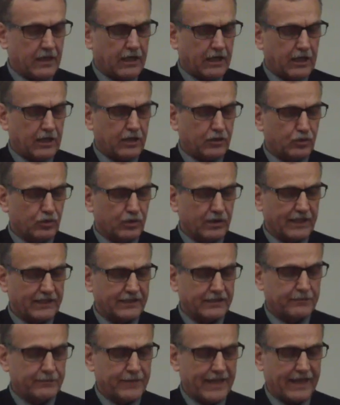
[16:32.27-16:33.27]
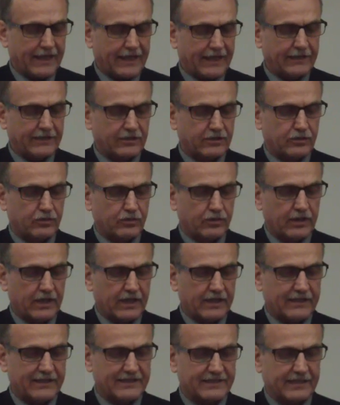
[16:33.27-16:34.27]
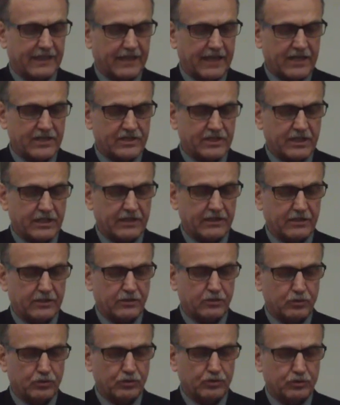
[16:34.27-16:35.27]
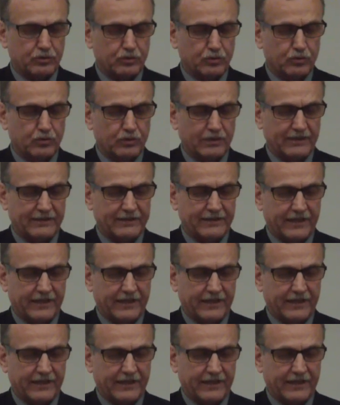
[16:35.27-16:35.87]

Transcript: do not make it to the destination due to